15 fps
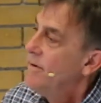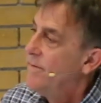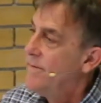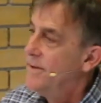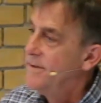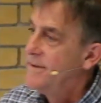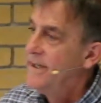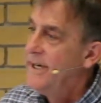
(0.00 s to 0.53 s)

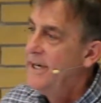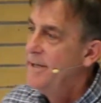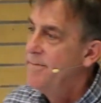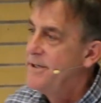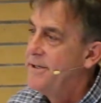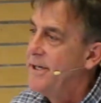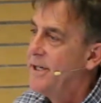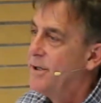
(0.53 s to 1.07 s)
First Lady
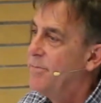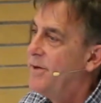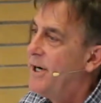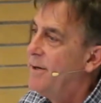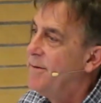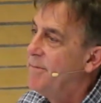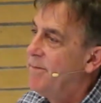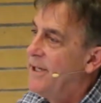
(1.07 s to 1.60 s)
Michelle
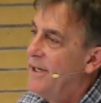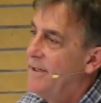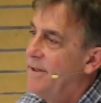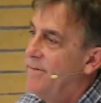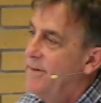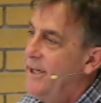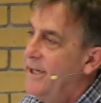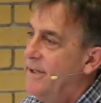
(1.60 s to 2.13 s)
Obama
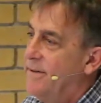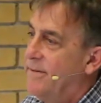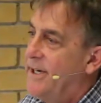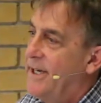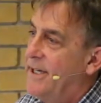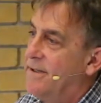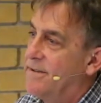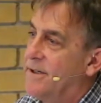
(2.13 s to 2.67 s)
planted wheat in the
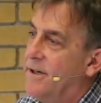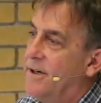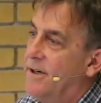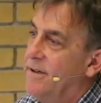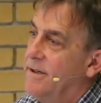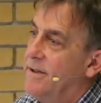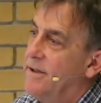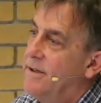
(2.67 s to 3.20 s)
White House
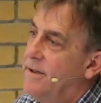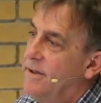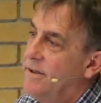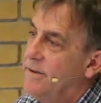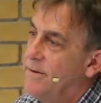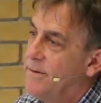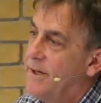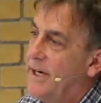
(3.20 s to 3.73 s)
garden
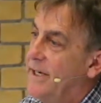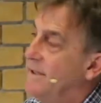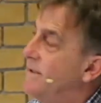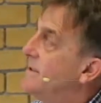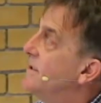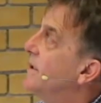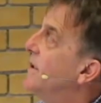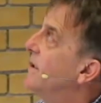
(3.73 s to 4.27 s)

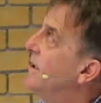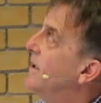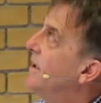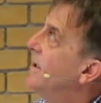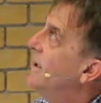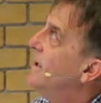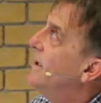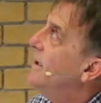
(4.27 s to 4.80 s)
twice.
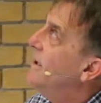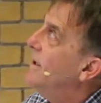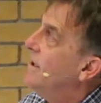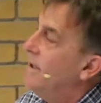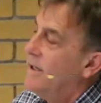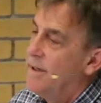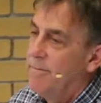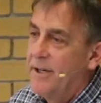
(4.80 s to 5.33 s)

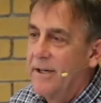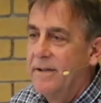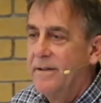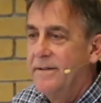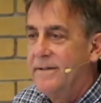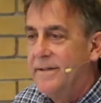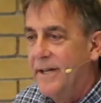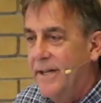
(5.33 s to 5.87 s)
And I'm not
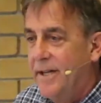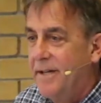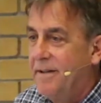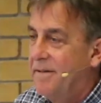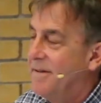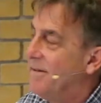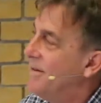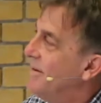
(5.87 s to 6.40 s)
going
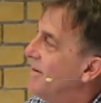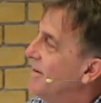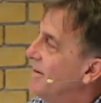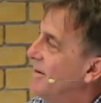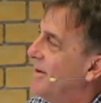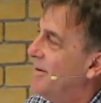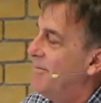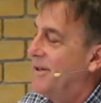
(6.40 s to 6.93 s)

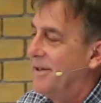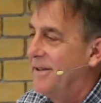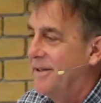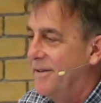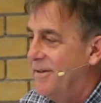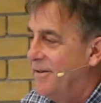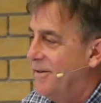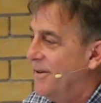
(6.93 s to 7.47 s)

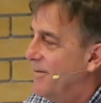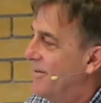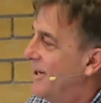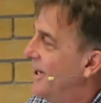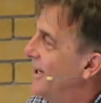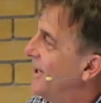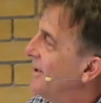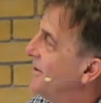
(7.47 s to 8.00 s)
to do any
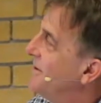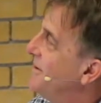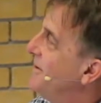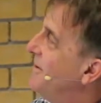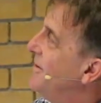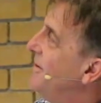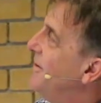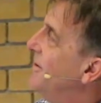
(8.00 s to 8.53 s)
White House
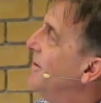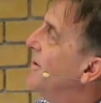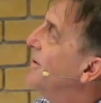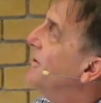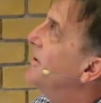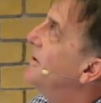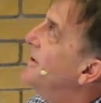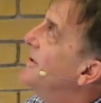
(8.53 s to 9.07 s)

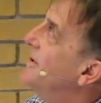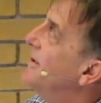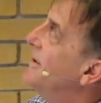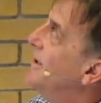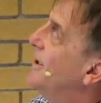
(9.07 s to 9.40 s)
jokes